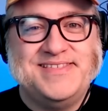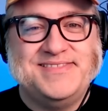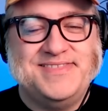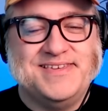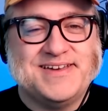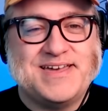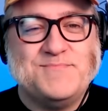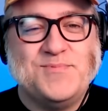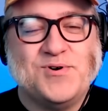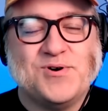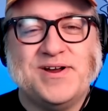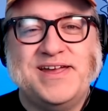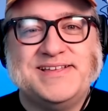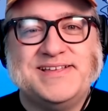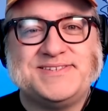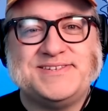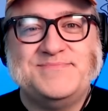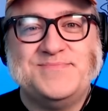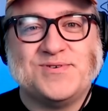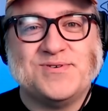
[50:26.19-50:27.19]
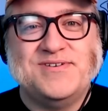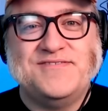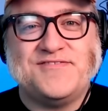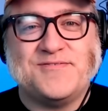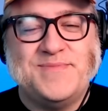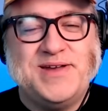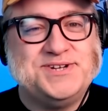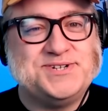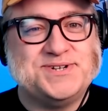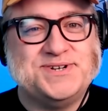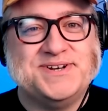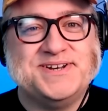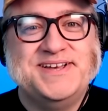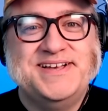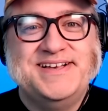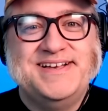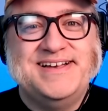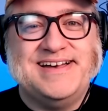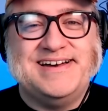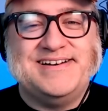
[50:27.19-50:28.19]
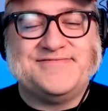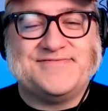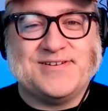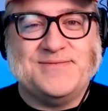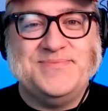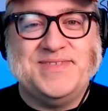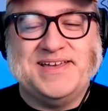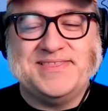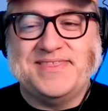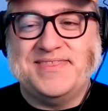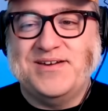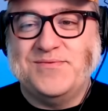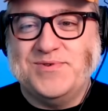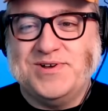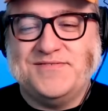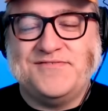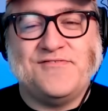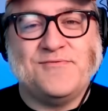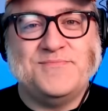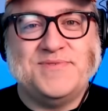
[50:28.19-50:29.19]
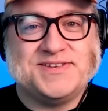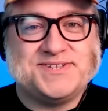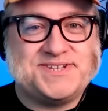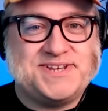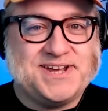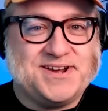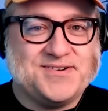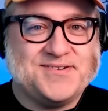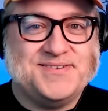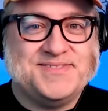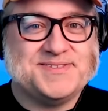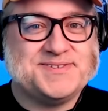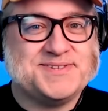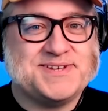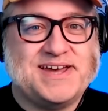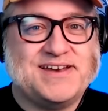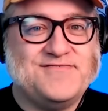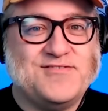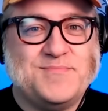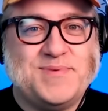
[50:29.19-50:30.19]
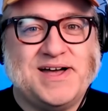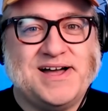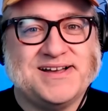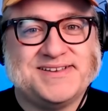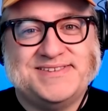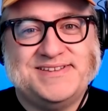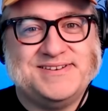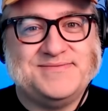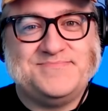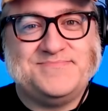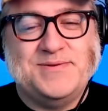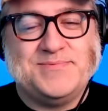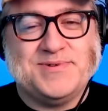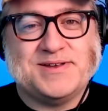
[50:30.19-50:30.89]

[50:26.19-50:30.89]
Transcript: they'll get more hits and more information uh, from that than they will from a sticker on the side of a box that they'd